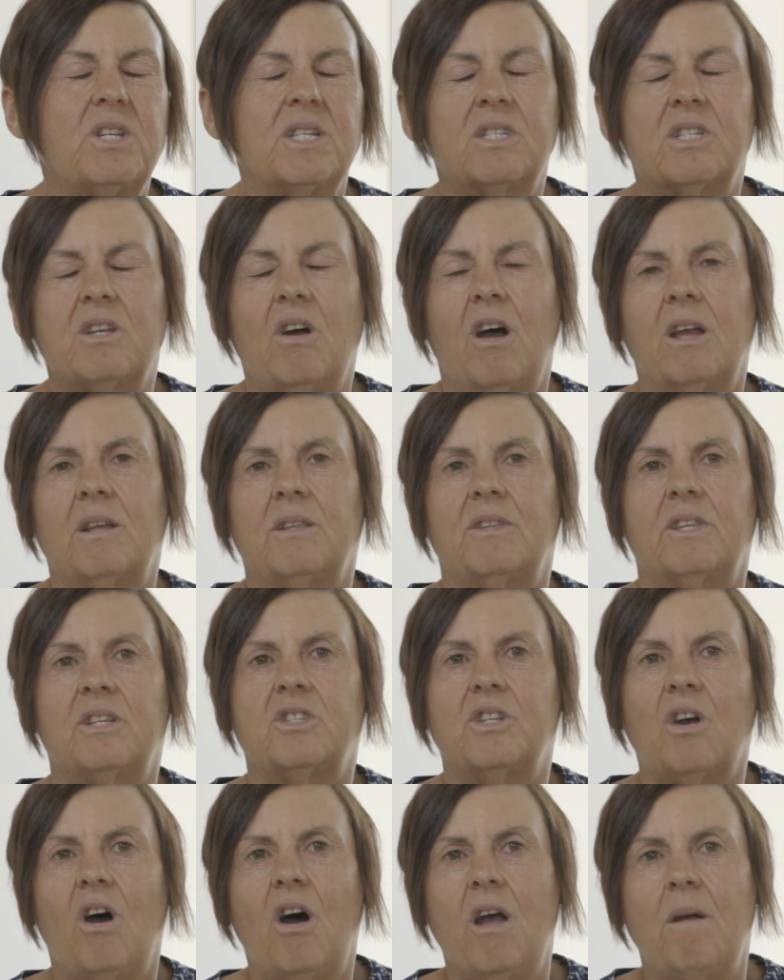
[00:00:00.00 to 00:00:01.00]
just tying the
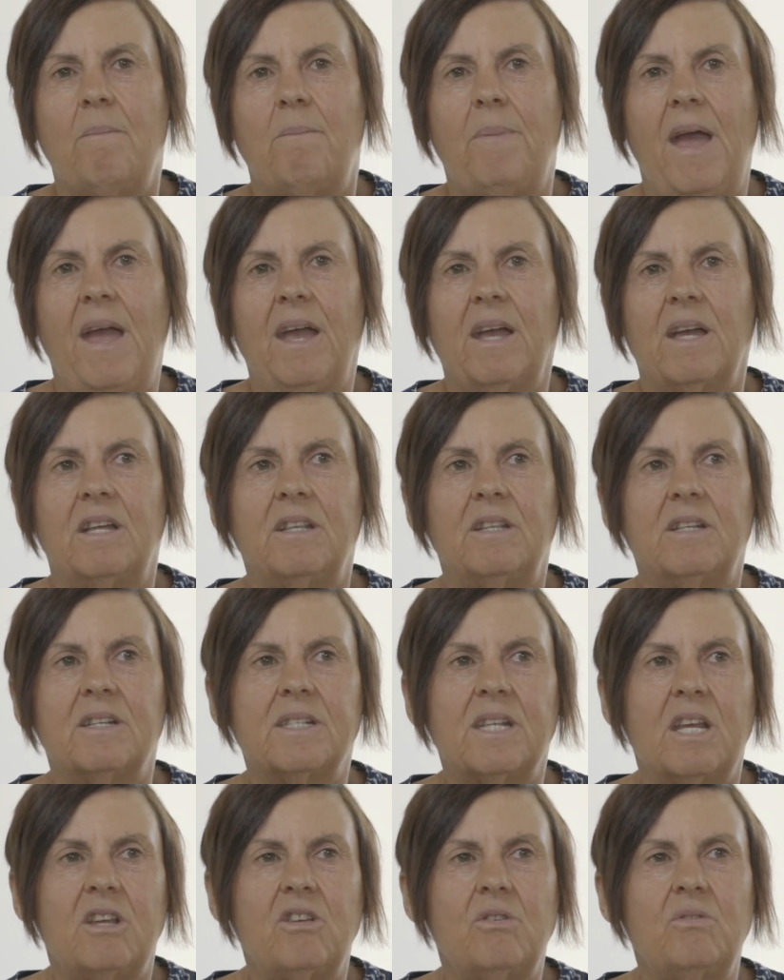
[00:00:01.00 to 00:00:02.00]
diet back in,
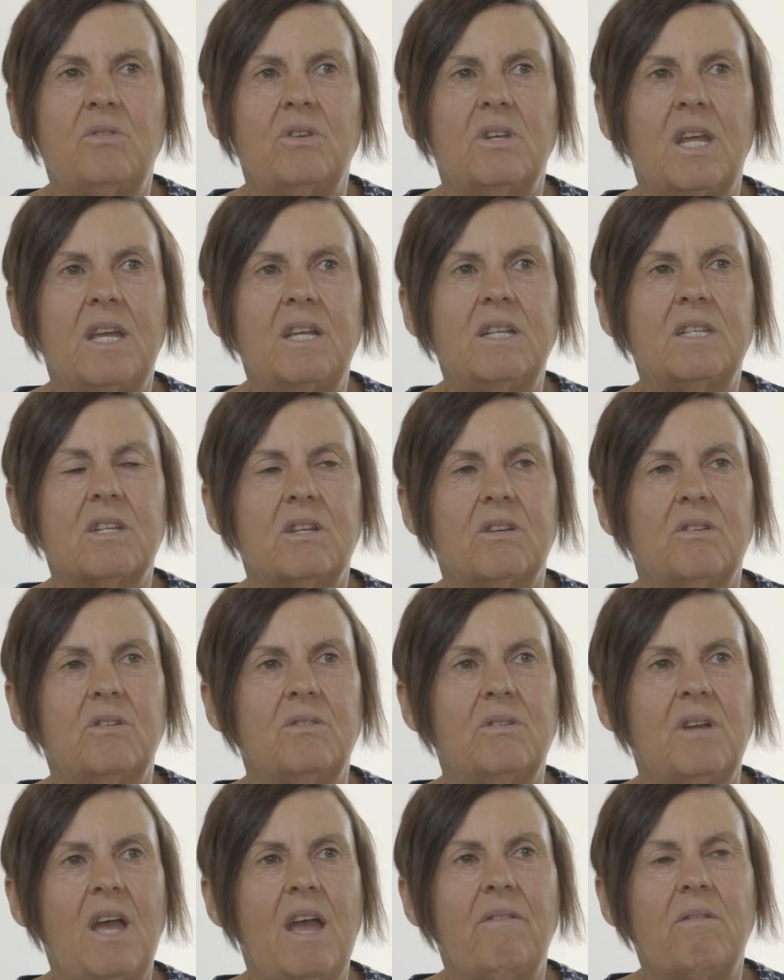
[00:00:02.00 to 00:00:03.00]
is that you need
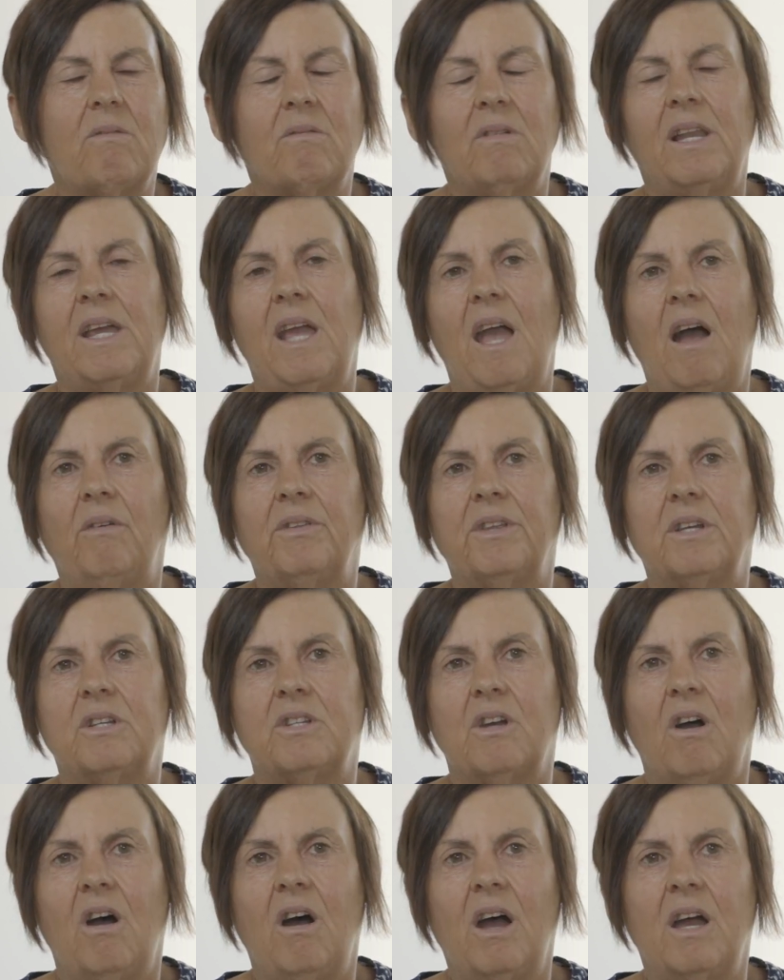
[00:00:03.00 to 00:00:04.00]
to have a really healthy
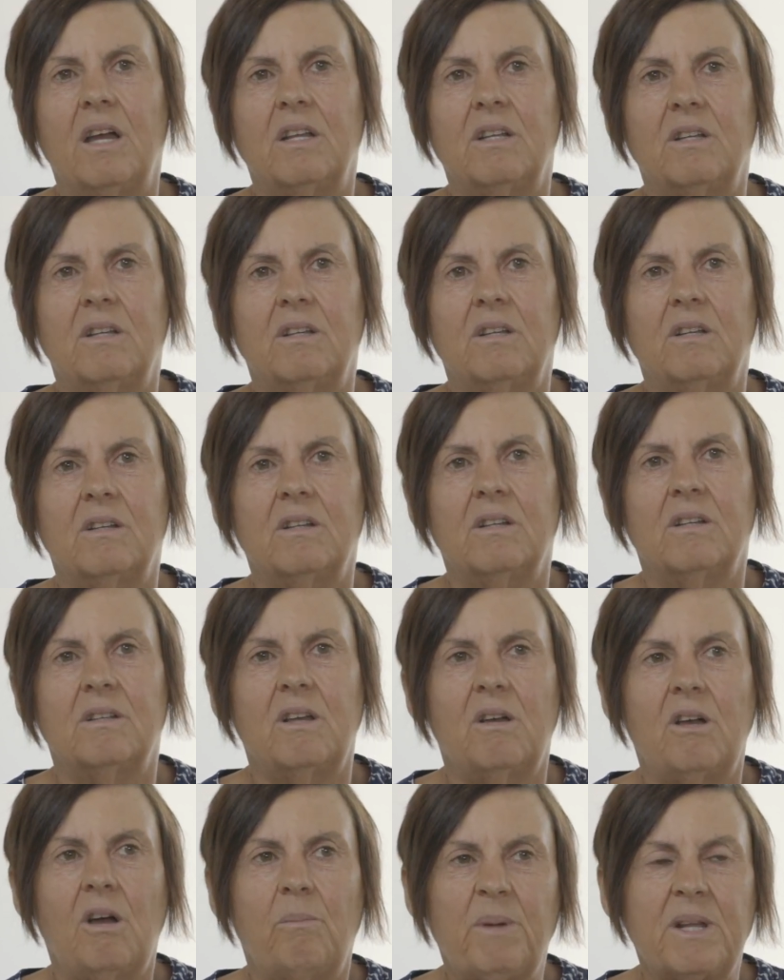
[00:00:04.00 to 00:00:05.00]
diet,
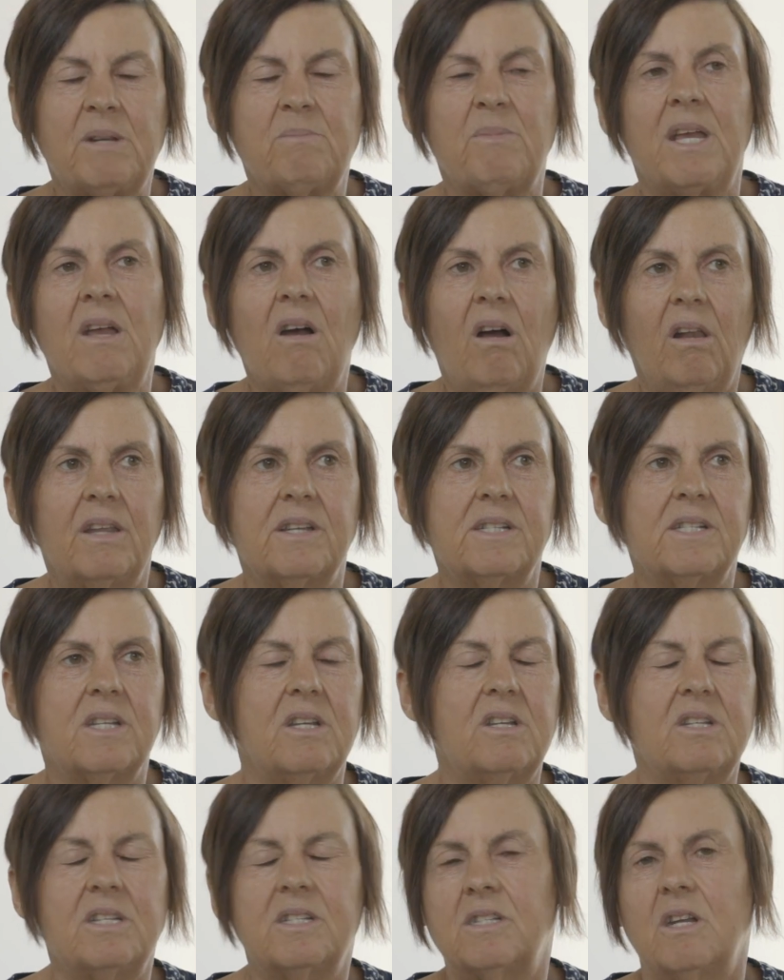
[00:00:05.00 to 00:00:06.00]
be
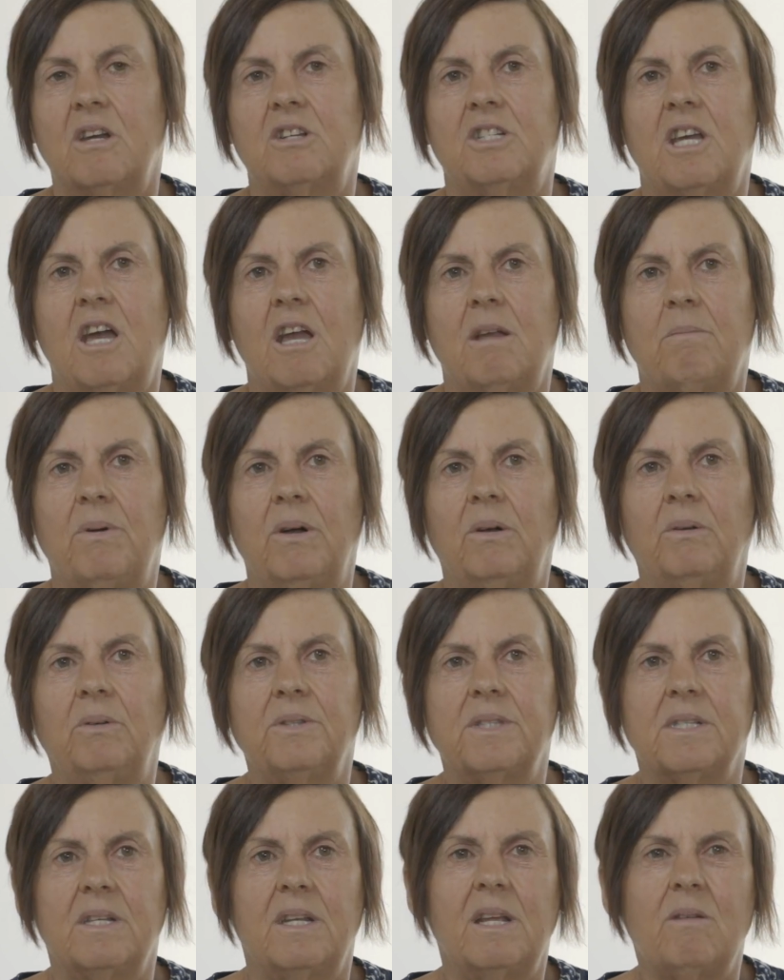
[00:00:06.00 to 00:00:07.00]
holistic. You just don't take
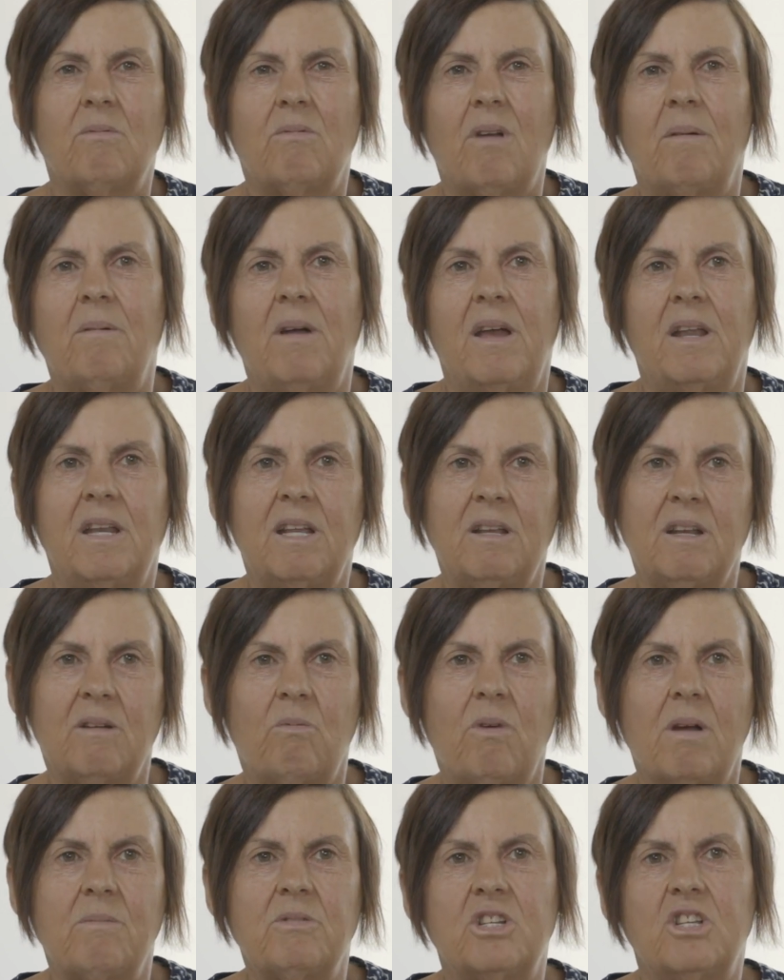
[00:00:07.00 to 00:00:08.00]
pills and eat
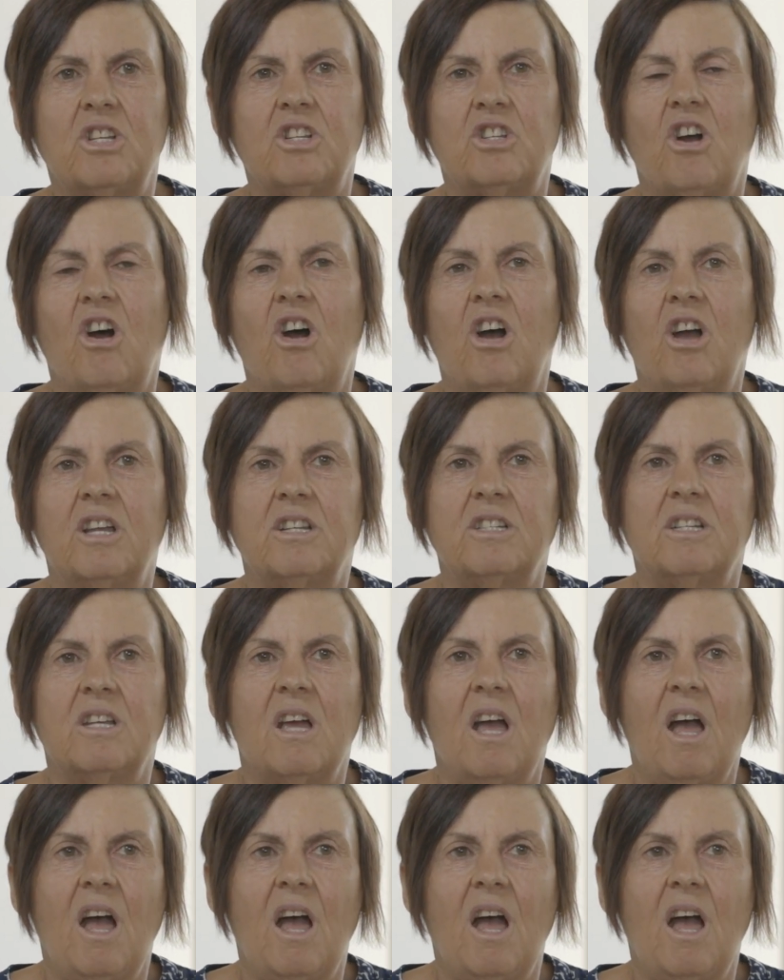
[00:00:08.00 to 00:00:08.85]
a rubbishy diet.